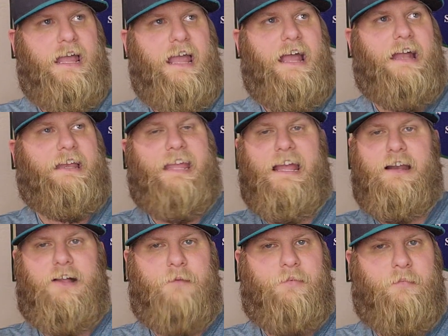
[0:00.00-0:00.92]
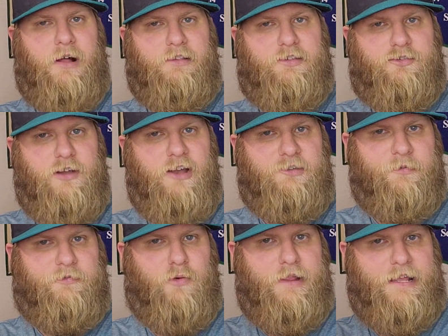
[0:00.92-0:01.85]
And he had a couple months stretch
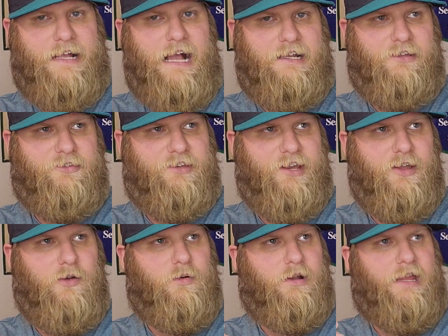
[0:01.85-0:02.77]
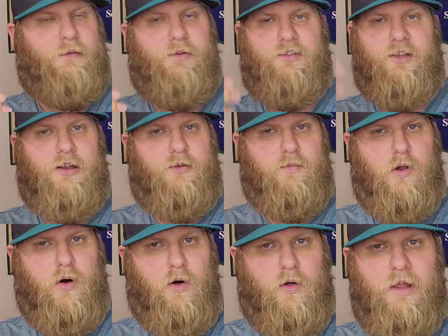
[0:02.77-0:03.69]
before they got Castillo where he was on a
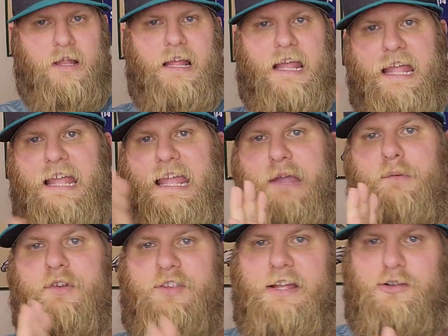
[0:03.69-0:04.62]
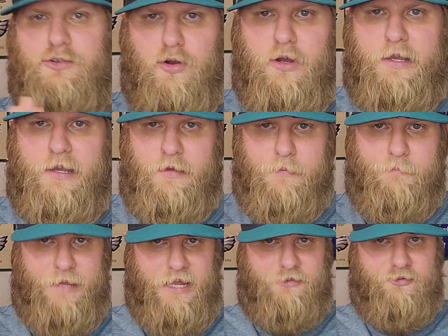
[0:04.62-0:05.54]
roll. He was a good
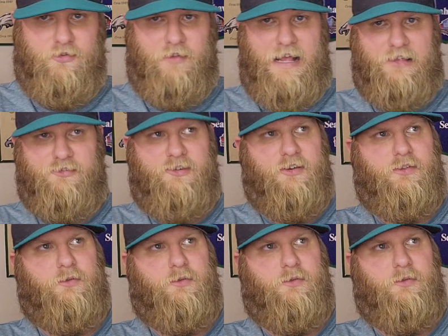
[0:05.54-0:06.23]
pitcher last year.